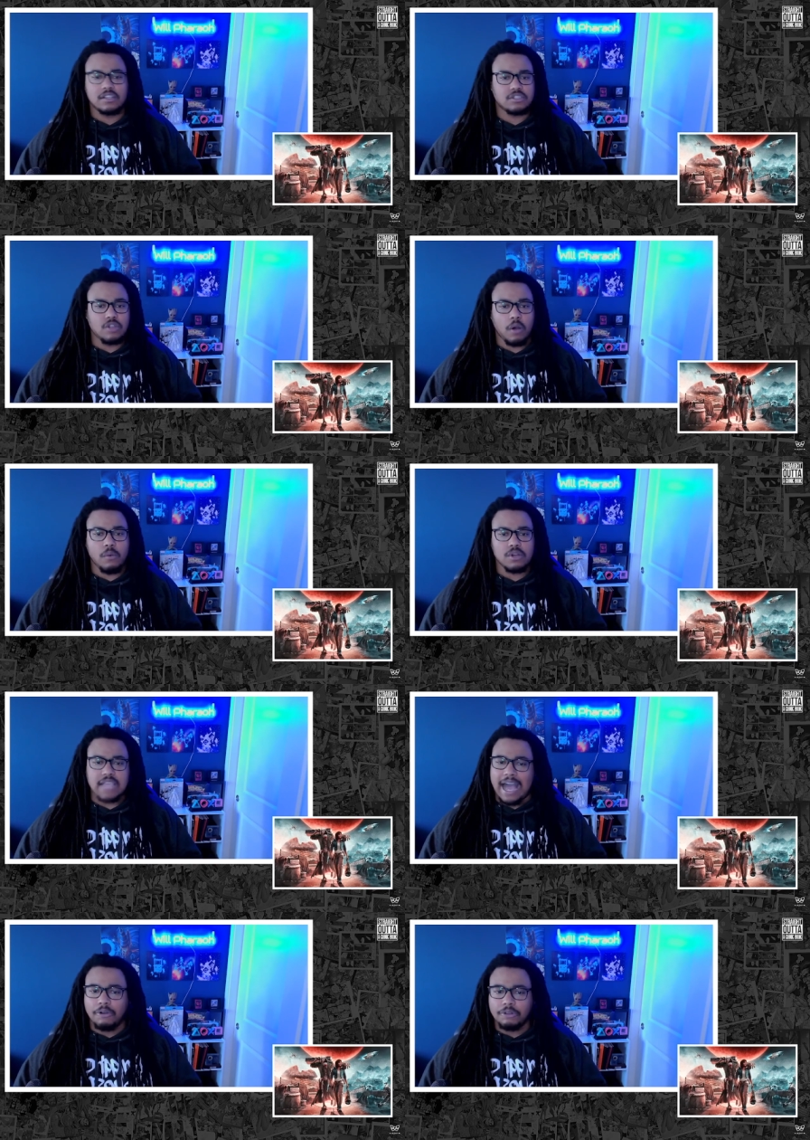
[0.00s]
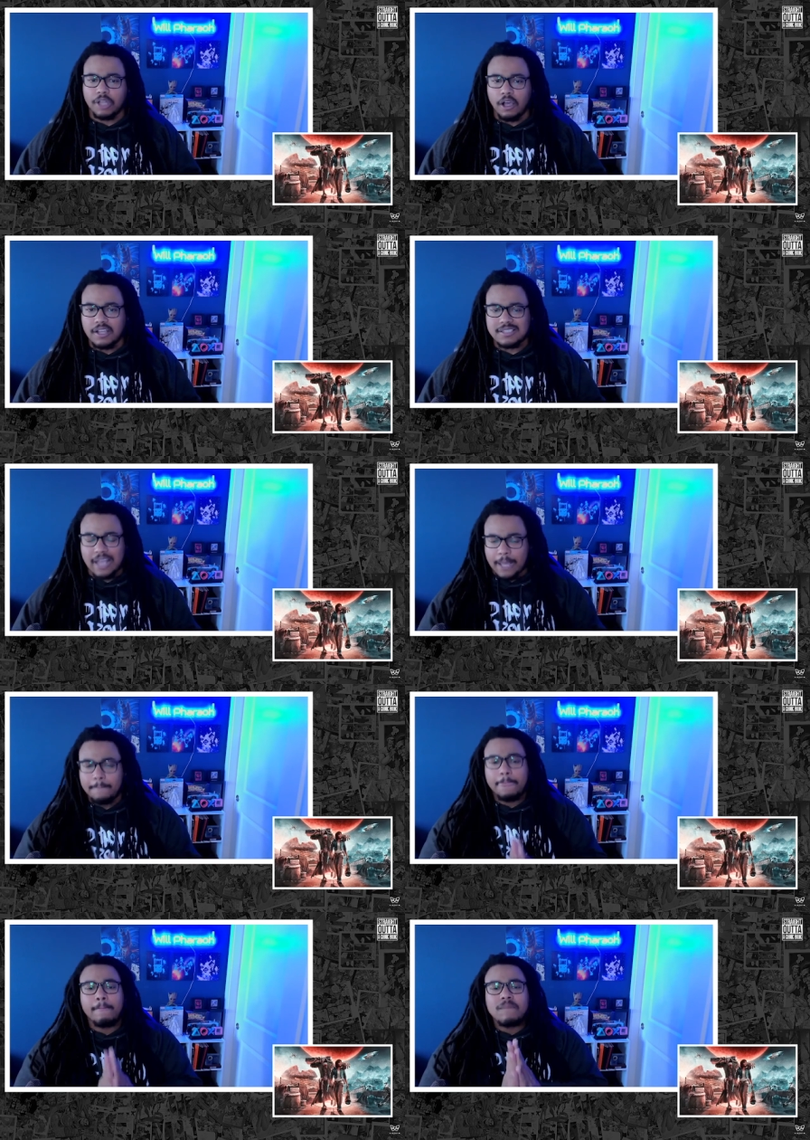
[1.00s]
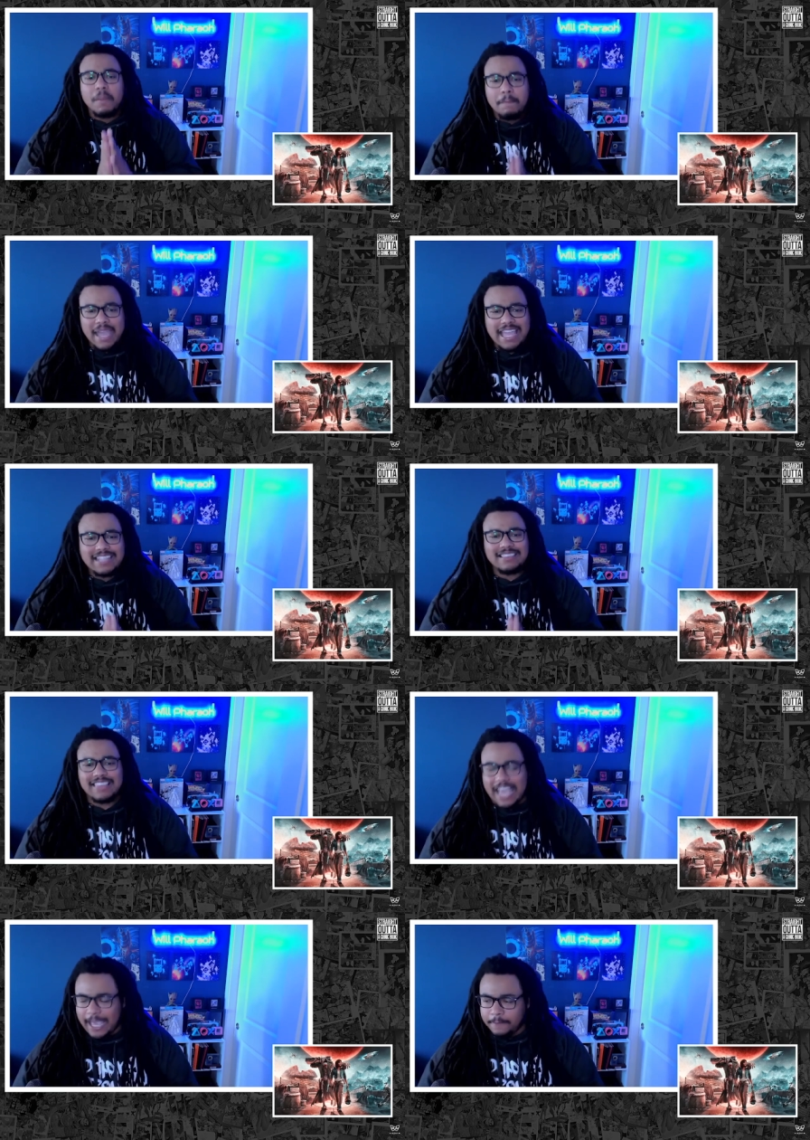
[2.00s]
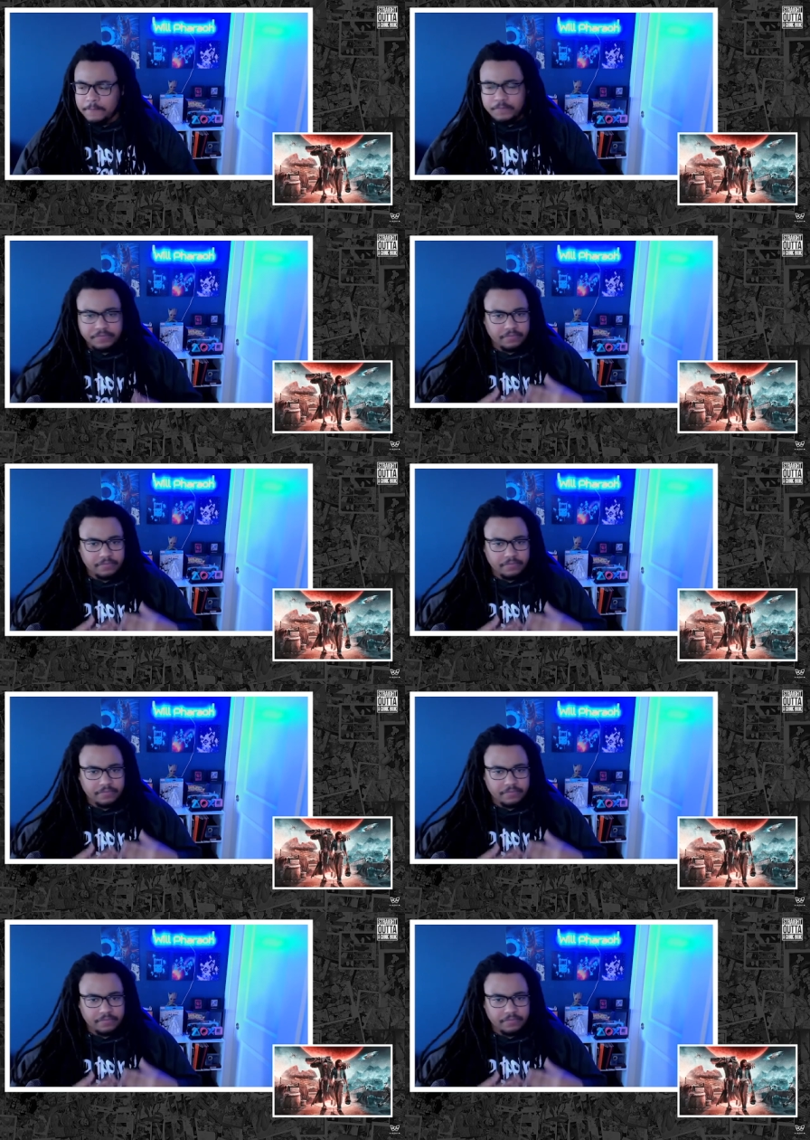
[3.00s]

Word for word: Star Wars Outlaws. Like, make that